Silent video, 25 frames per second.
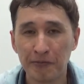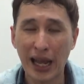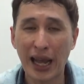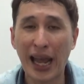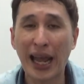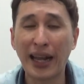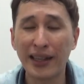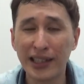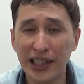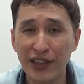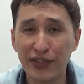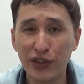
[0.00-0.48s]

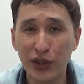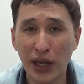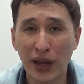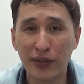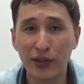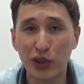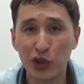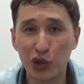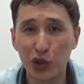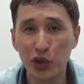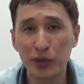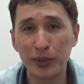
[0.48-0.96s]
And if you have
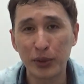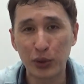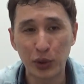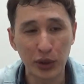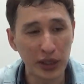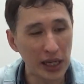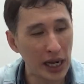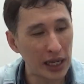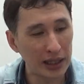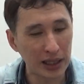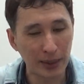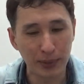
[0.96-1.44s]
to choose
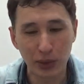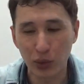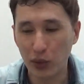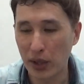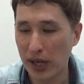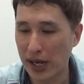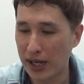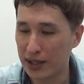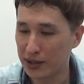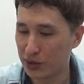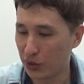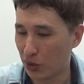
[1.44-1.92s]
between
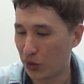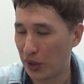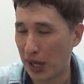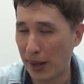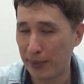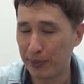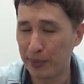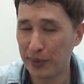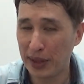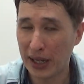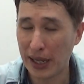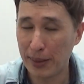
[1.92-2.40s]
RWS or
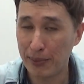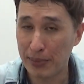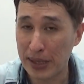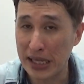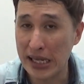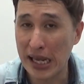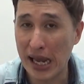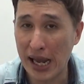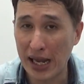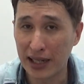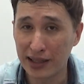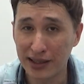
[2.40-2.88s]

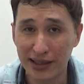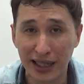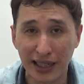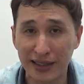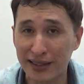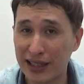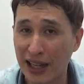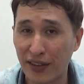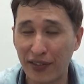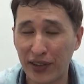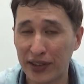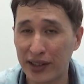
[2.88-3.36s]
MBS,
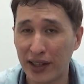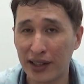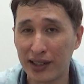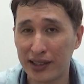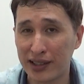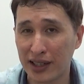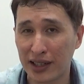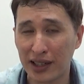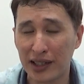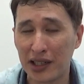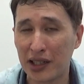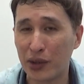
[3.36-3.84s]
then definitely
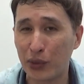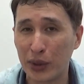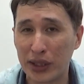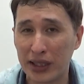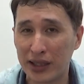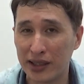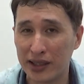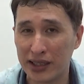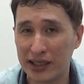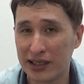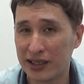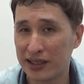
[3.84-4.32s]
the clear
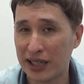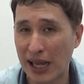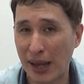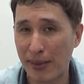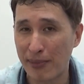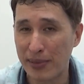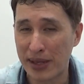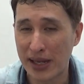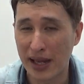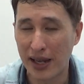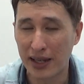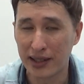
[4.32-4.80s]
winner is
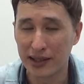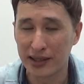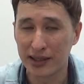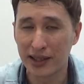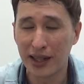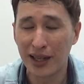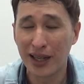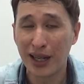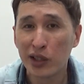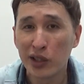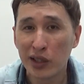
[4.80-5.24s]
MBS.